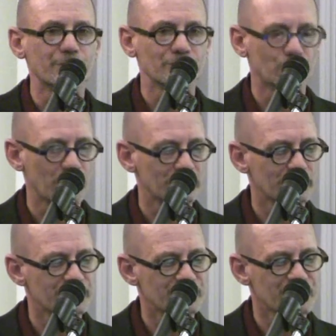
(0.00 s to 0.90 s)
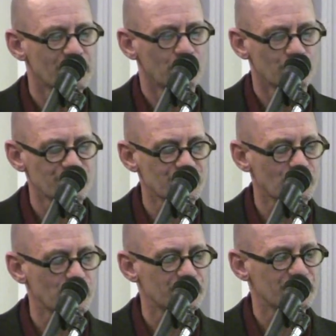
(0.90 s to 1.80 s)
built wetlands,
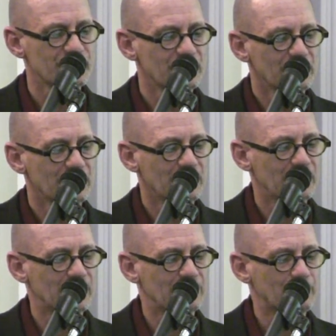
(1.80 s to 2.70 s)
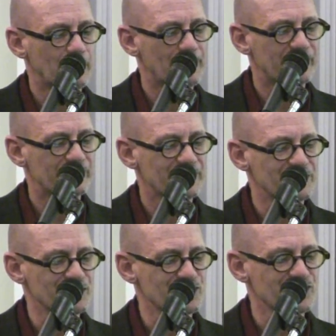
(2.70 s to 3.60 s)
restored
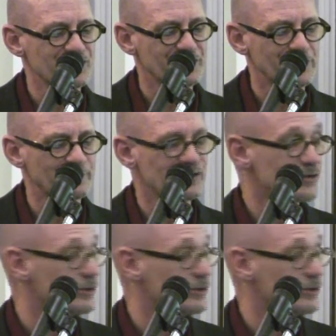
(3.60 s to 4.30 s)
conditions to keep the